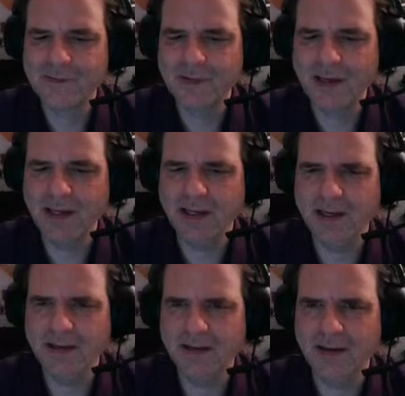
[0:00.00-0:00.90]

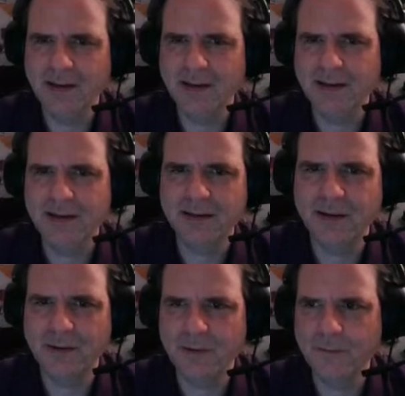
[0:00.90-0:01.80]
Yeah, I think
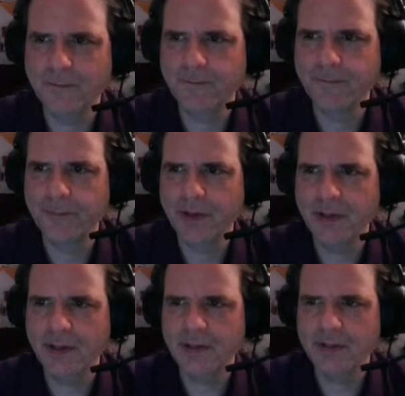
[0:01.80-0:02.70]
so. I
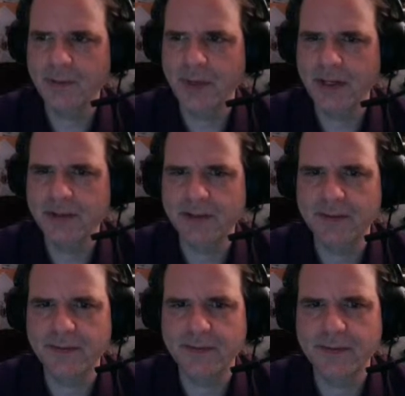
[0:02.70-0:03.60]
think that's a waste
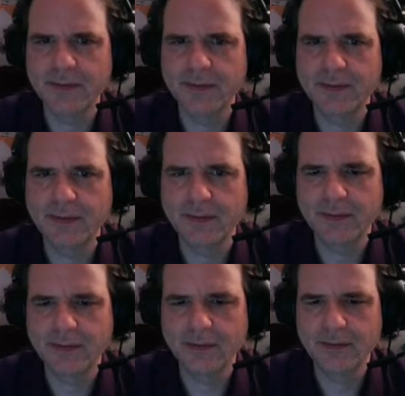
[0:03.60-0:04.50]
of...
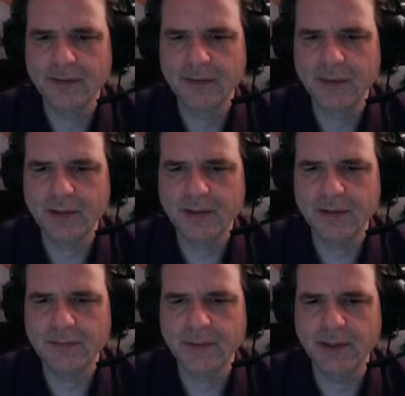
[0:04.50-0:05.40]
Gosh,
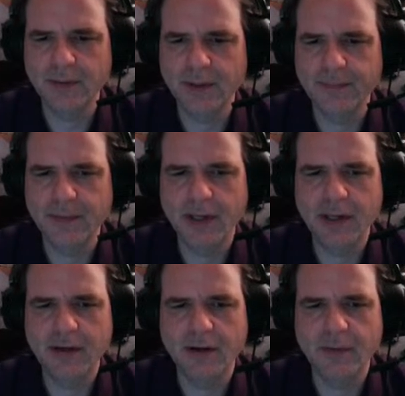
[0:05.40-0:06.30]
anyway, I
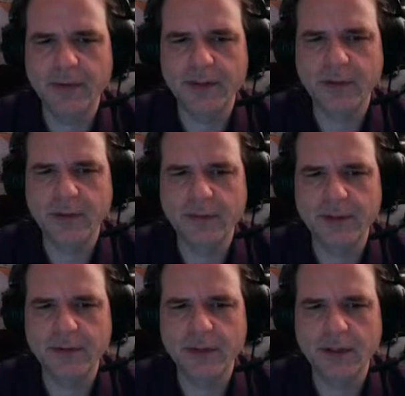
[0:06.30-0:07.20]
didn't always know what I was
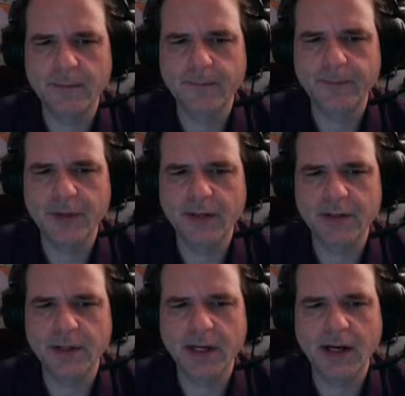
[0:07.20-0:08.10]
doing. Yeah,
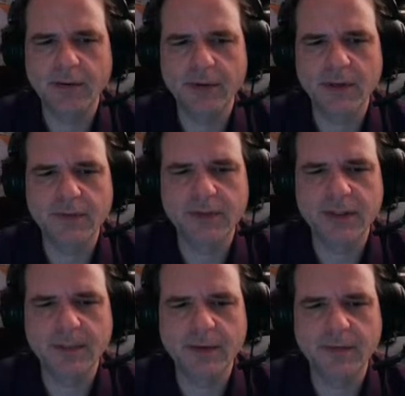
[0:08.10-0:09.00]
so that got rid of
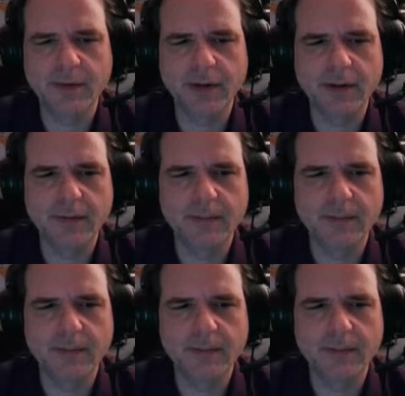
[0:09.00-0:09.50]
some of the